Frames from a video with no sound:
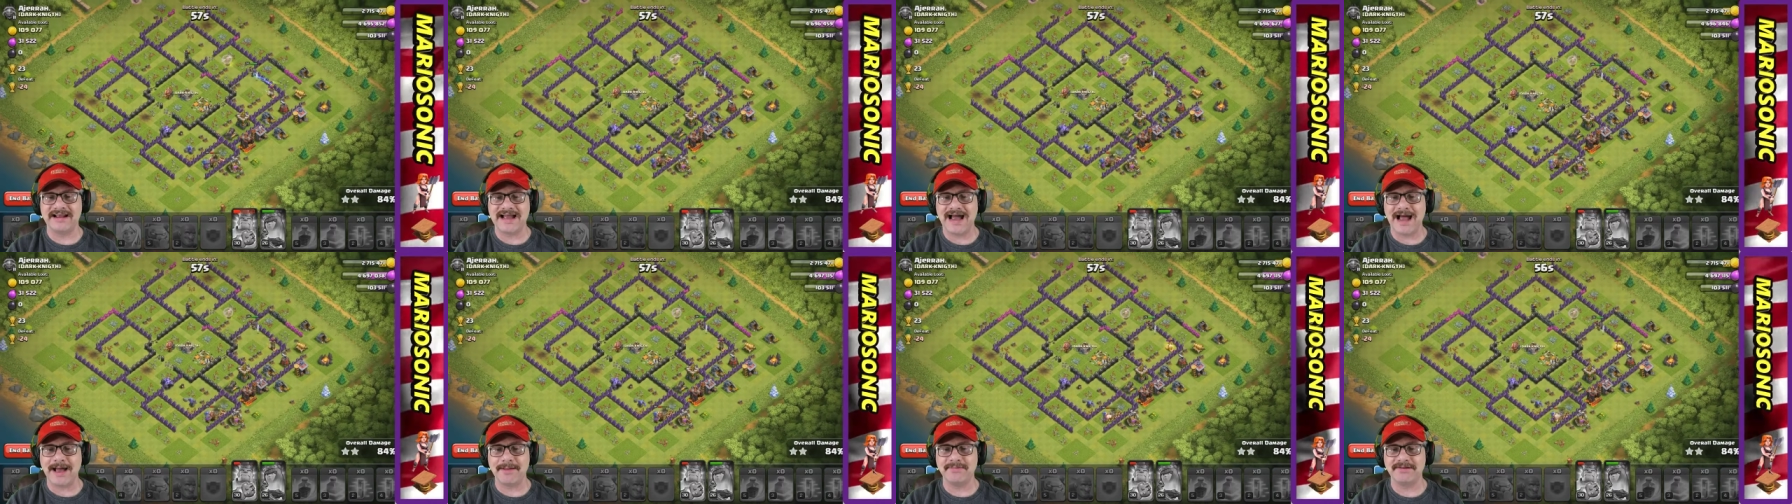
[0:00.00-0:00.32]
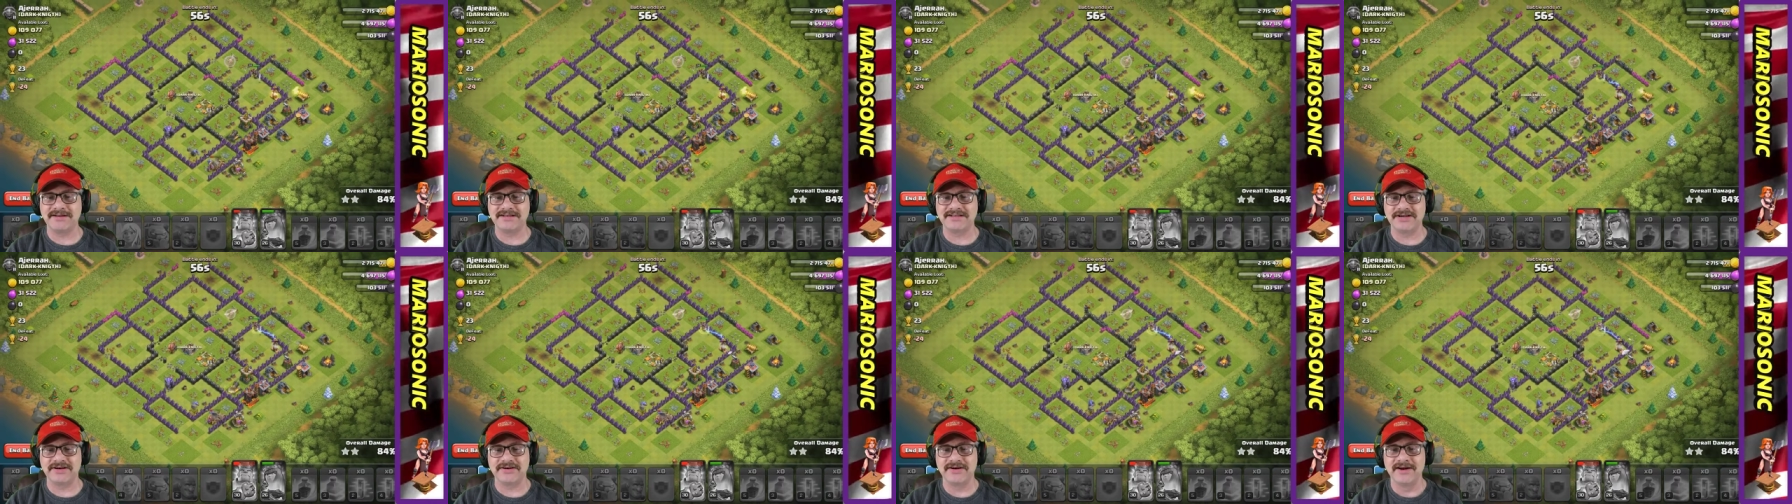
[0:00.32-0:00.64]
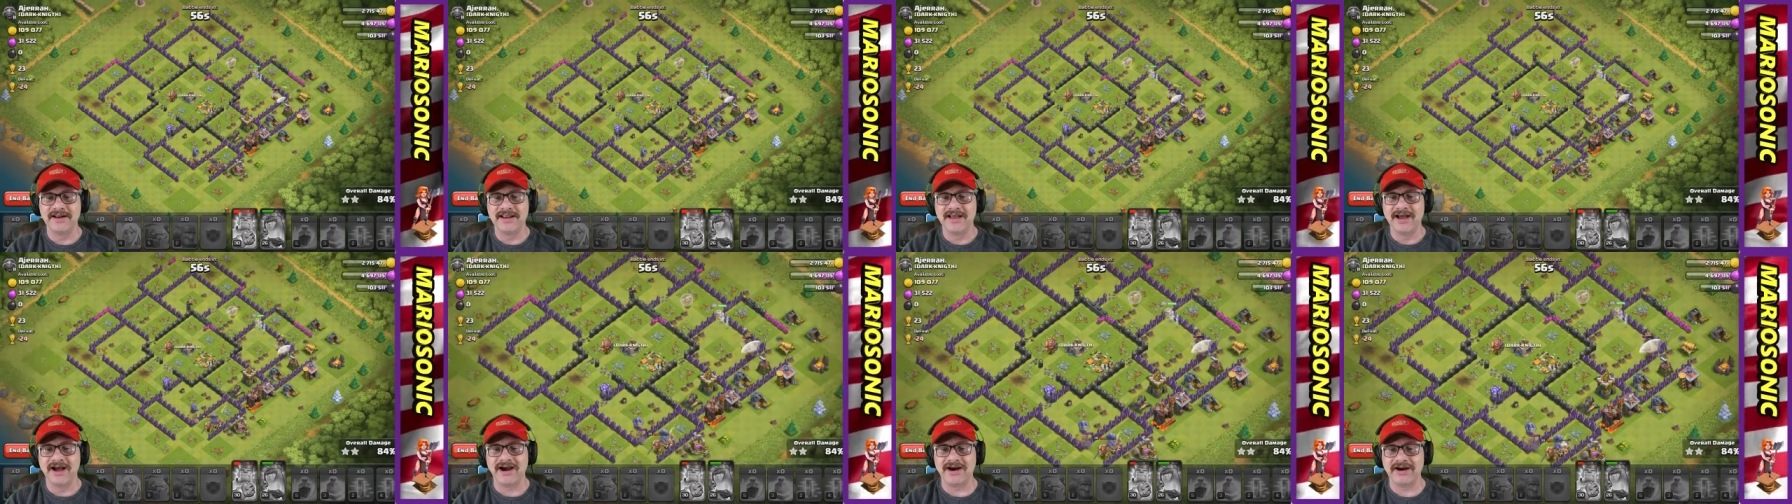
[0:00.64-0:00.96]
goblins here.
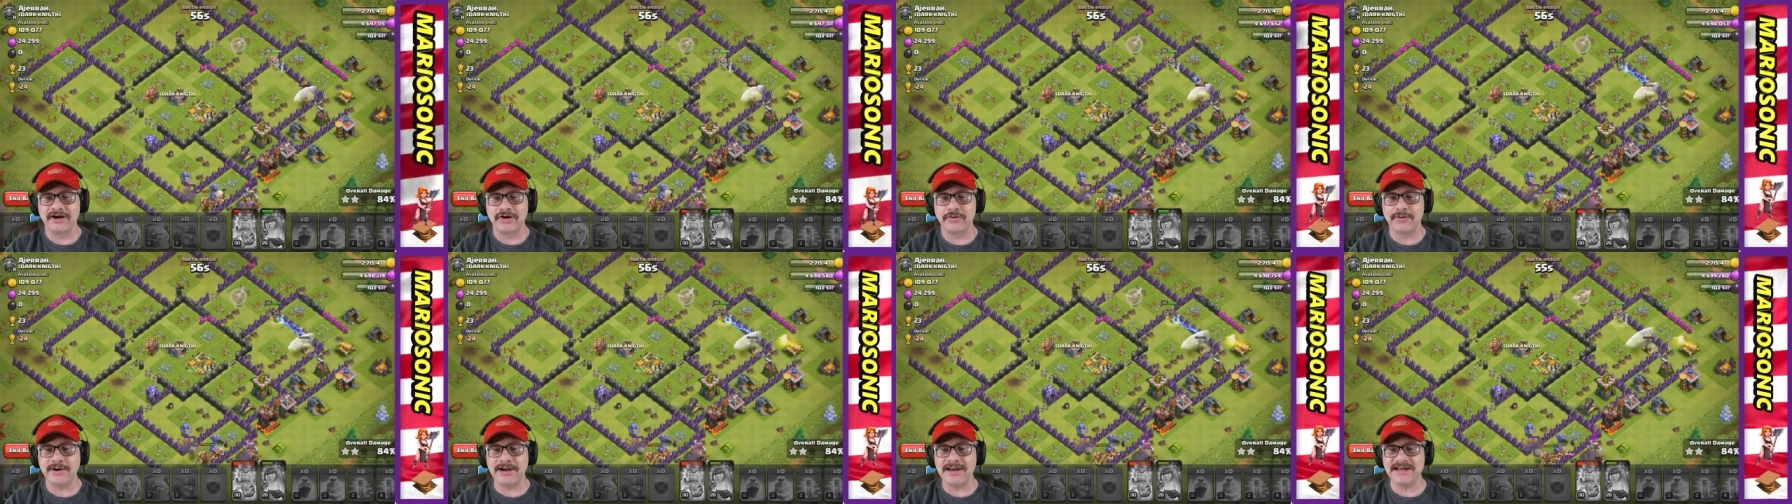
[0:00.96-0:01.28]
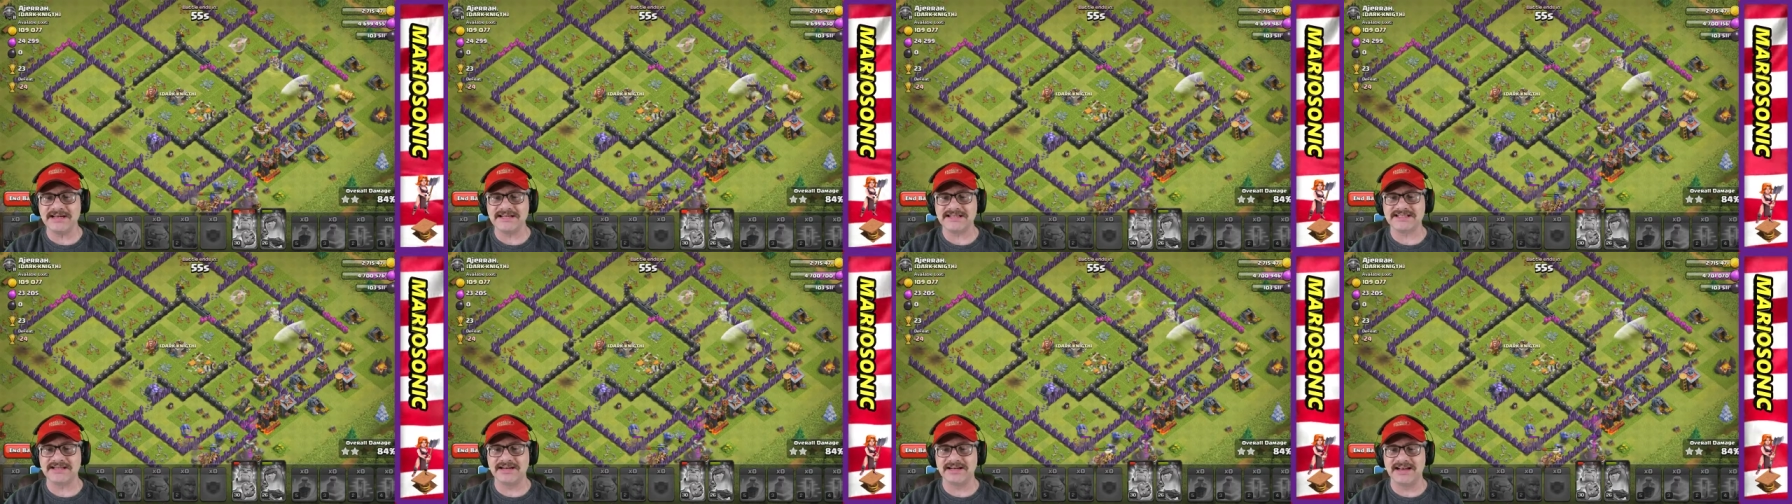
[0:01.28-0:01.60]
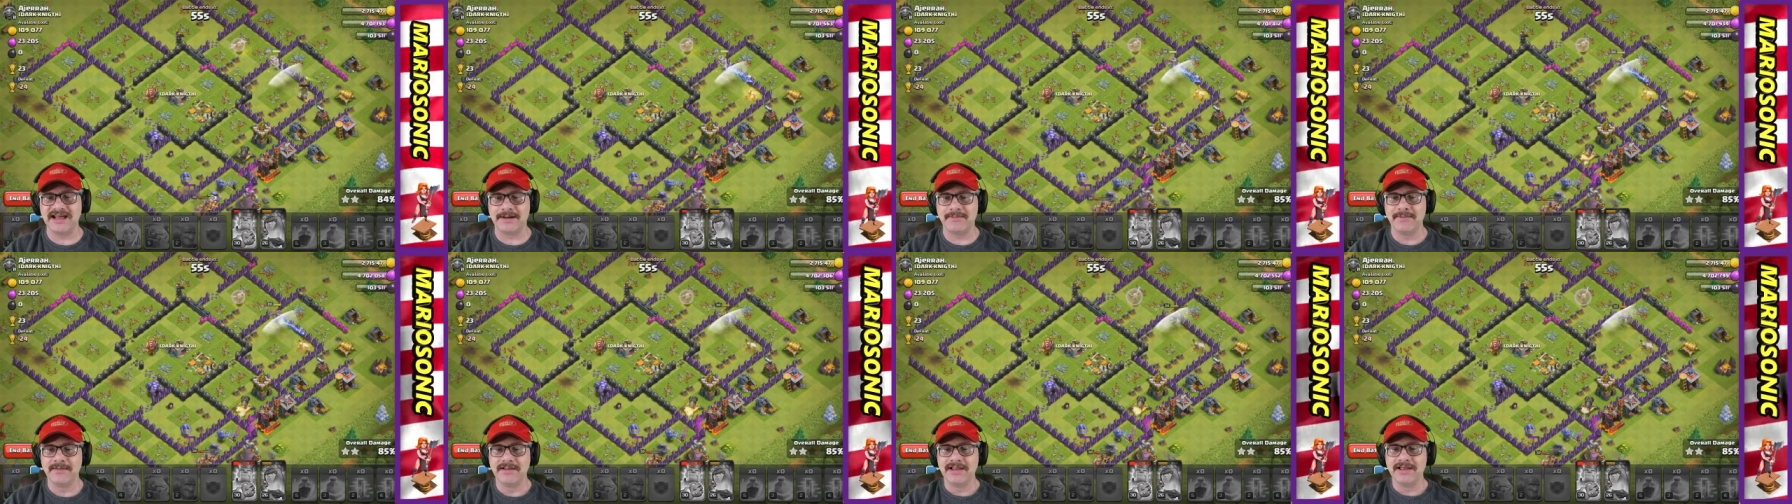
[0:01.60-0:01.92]
Our queen is still
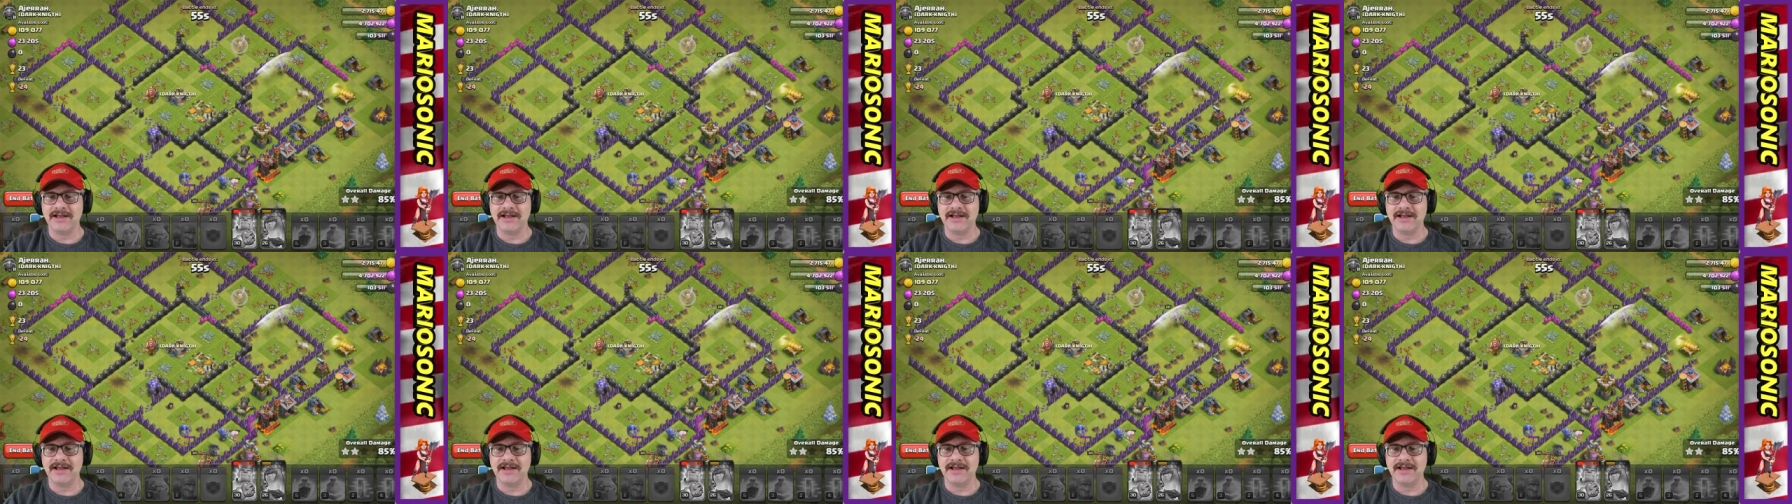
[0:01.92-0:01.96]
up.